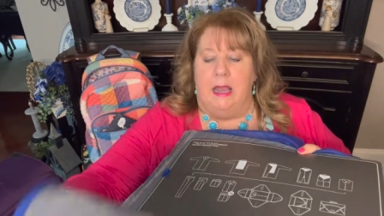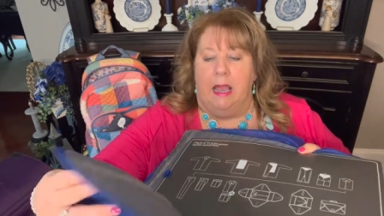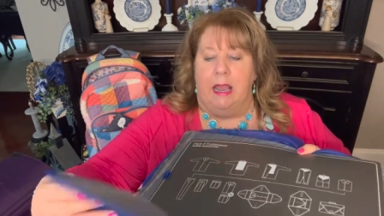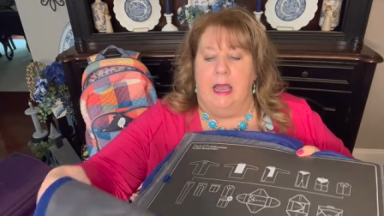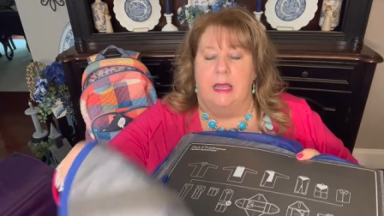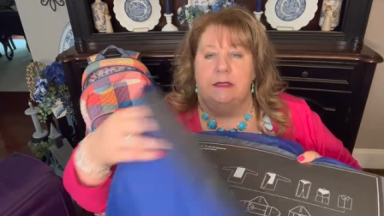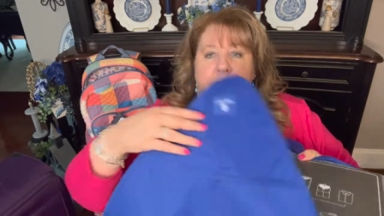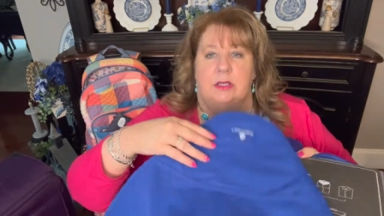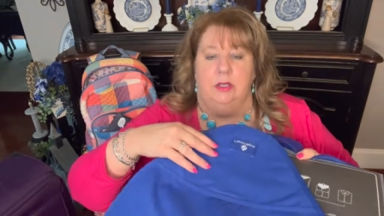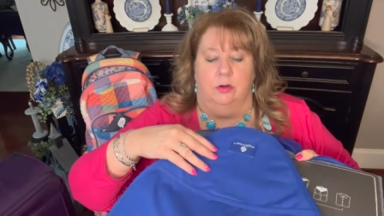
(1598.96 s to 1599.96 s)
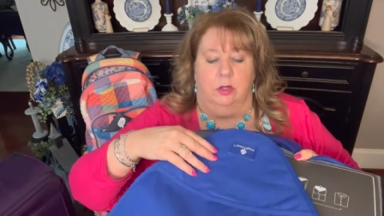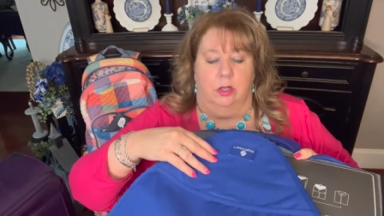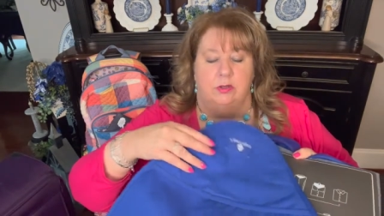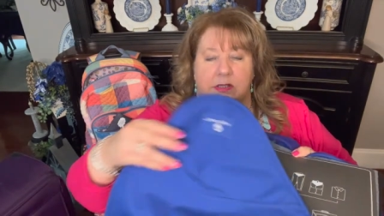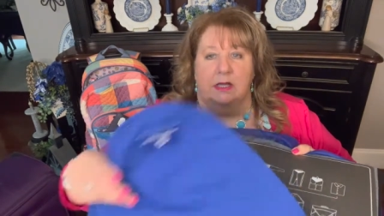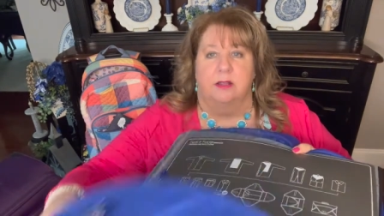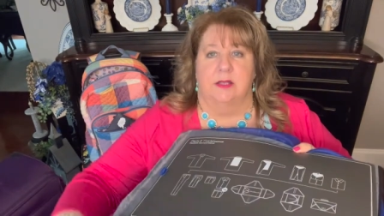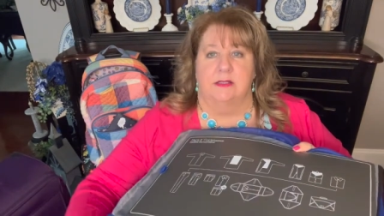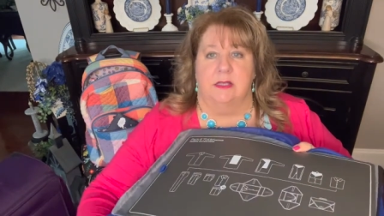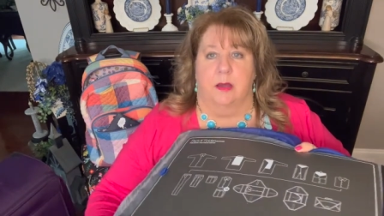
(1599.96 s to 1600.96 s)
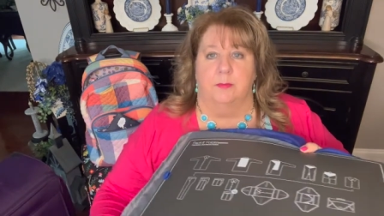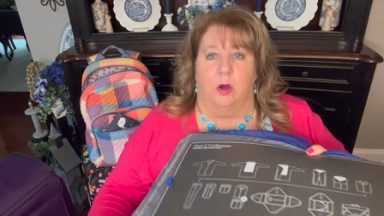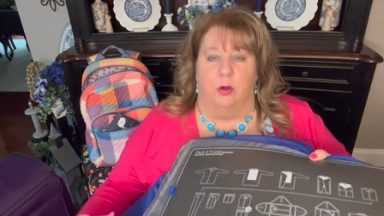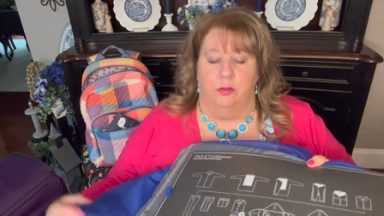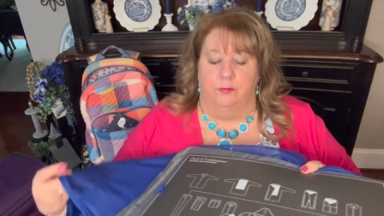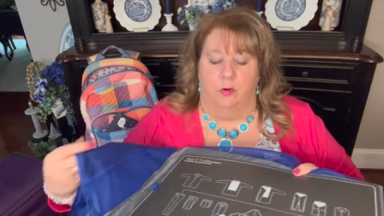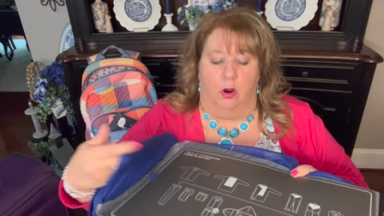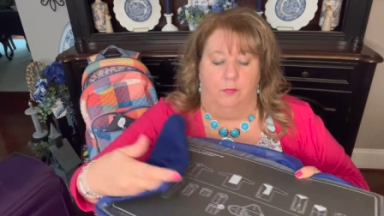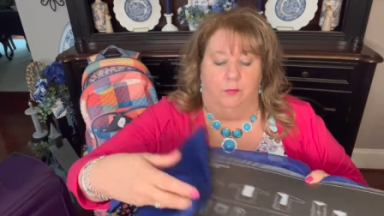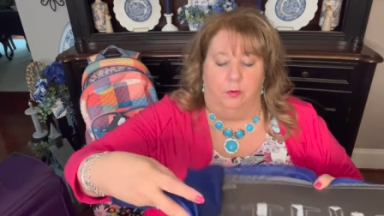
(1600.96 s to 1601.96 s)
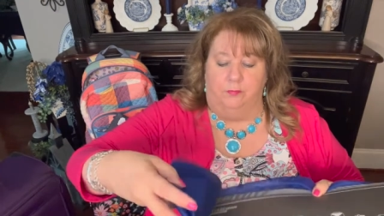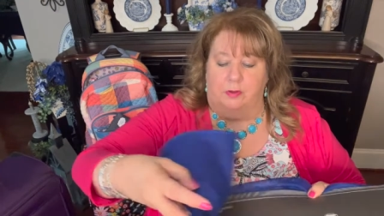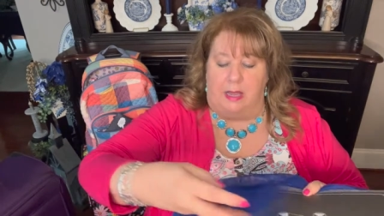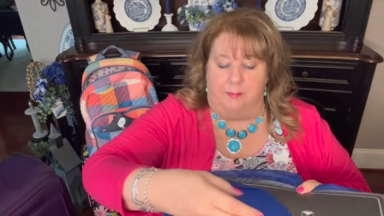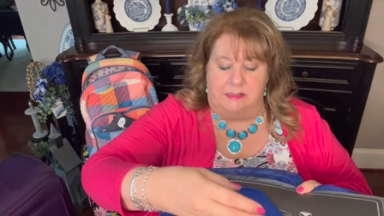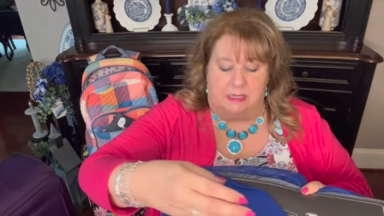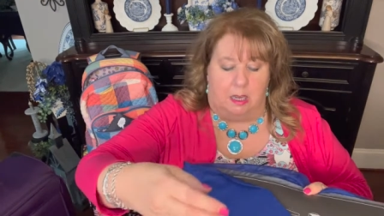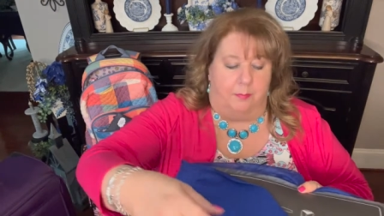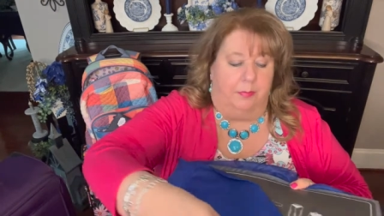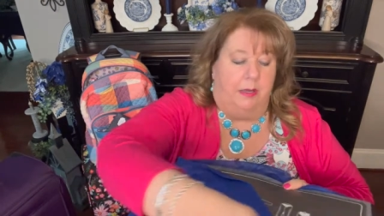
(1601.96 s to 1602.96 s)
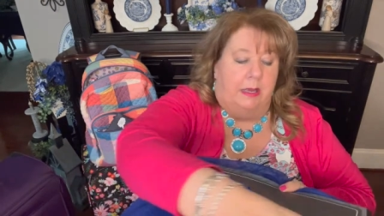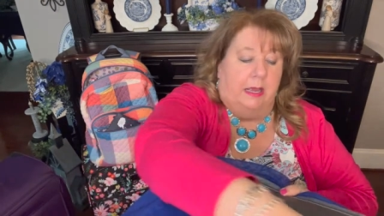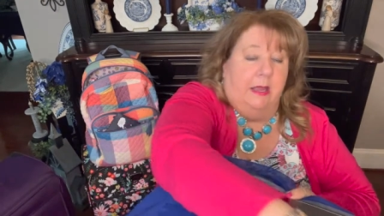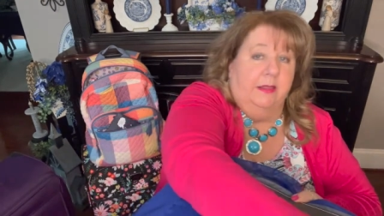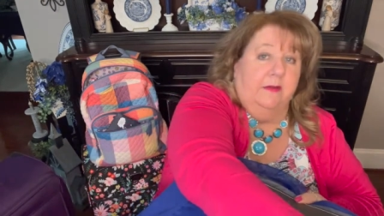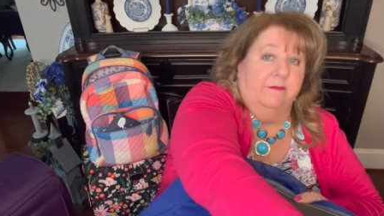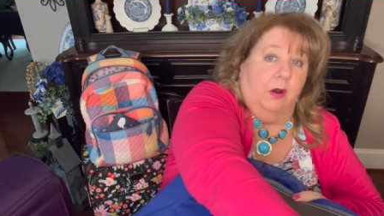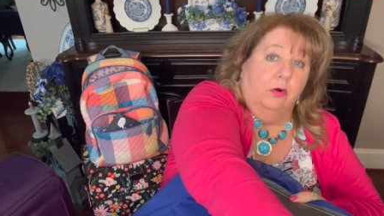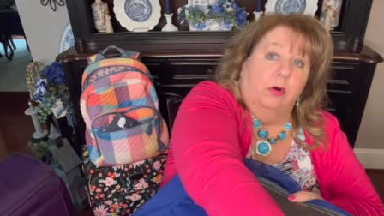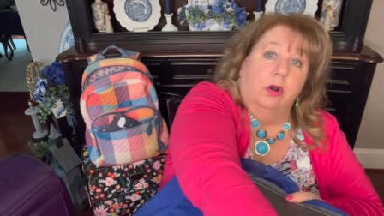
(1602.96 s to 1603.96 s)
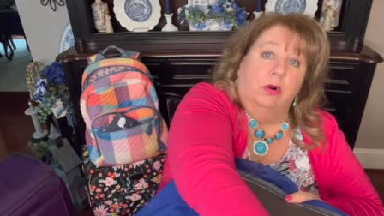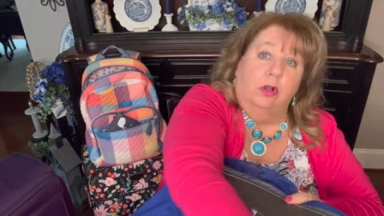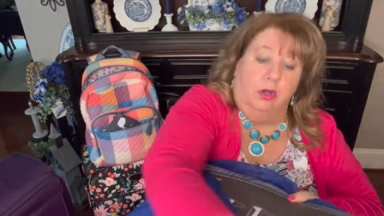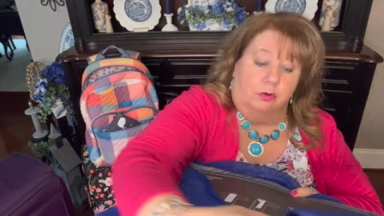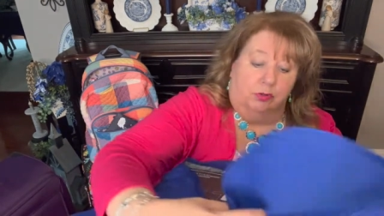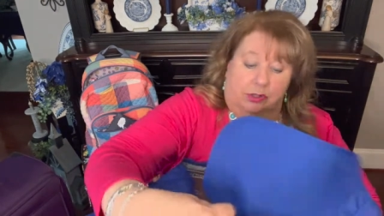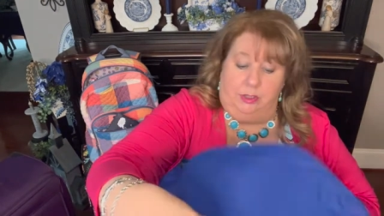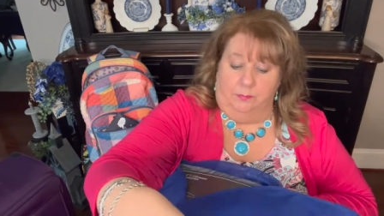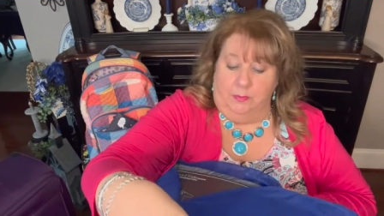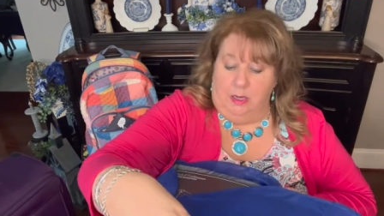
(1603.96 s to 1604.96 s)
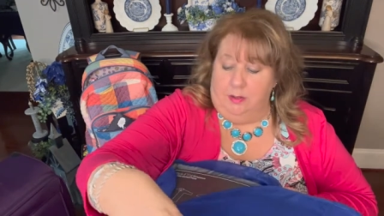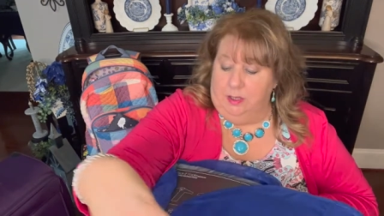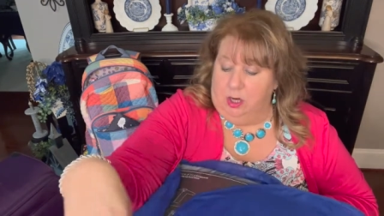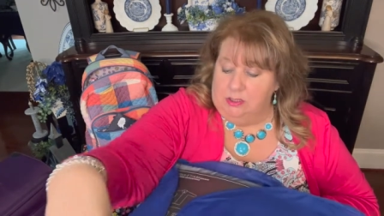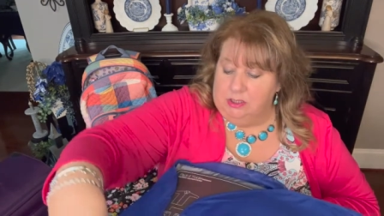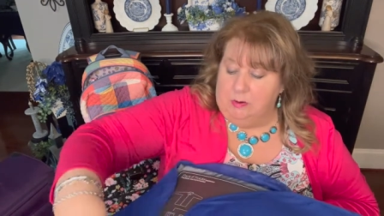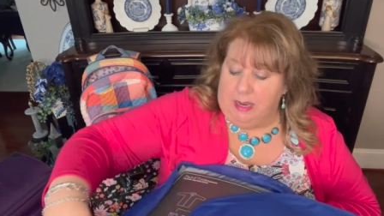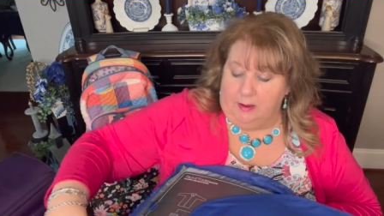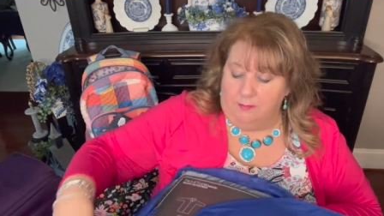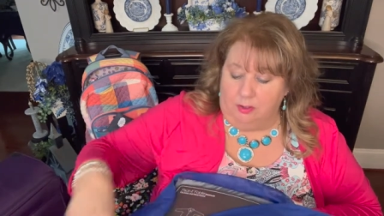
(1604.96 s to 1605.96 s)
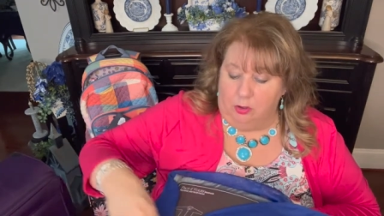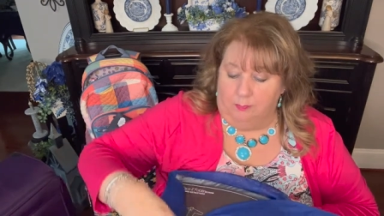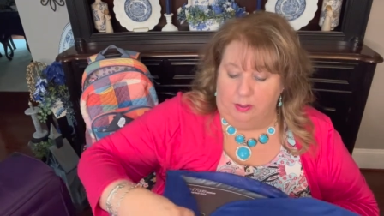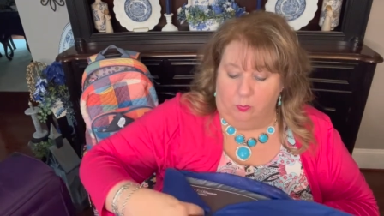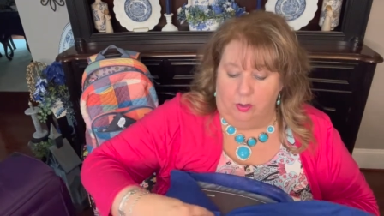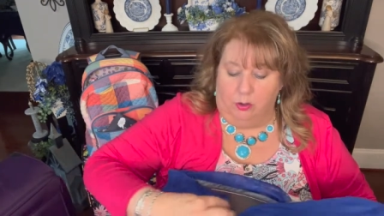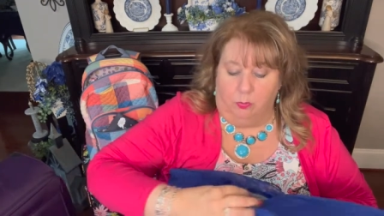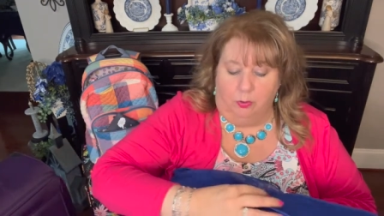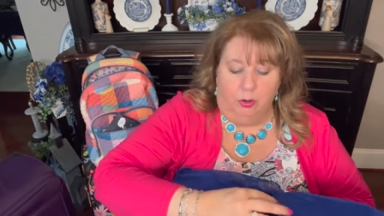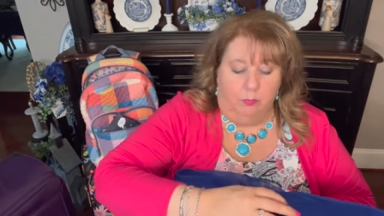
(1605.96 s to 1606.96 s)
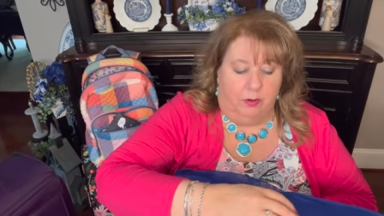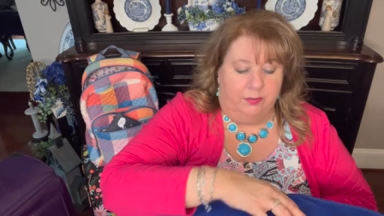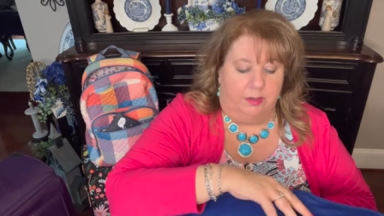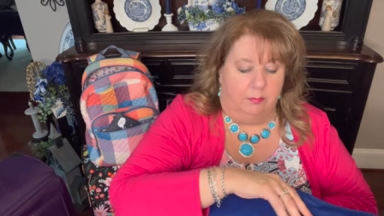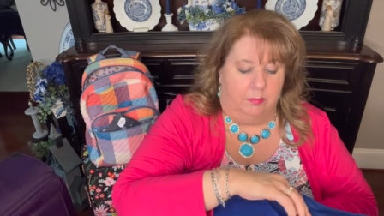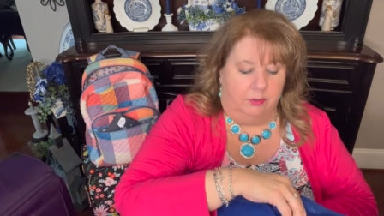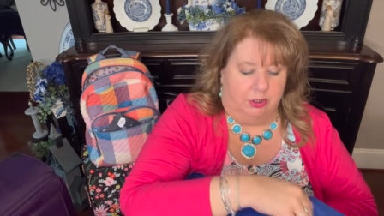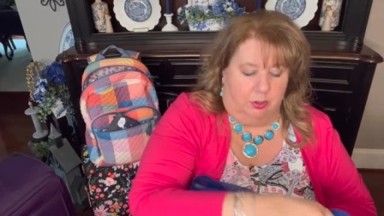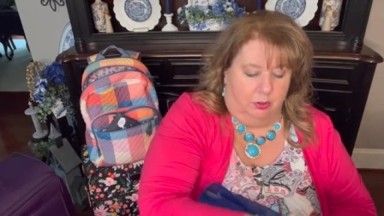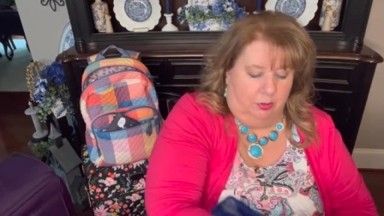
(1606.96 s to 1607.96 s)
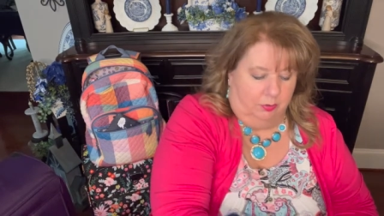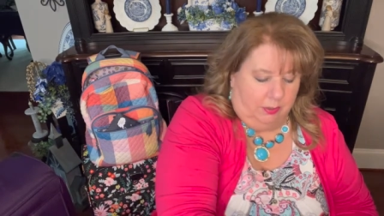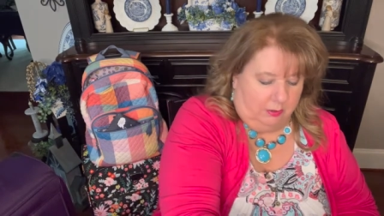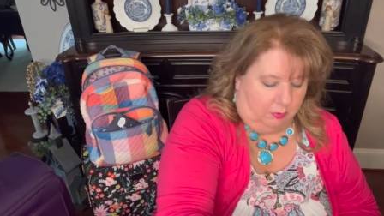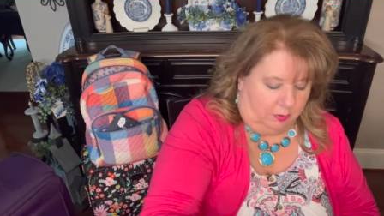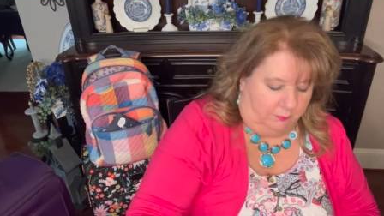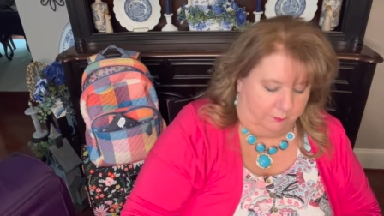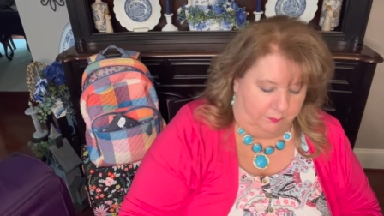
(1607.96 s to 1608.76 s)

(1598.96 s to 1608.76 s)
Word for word: and you close this up, all the all four flaps up, and they Velcro close. They also have a little bit of wiggle room with them. Let me show you, hang on.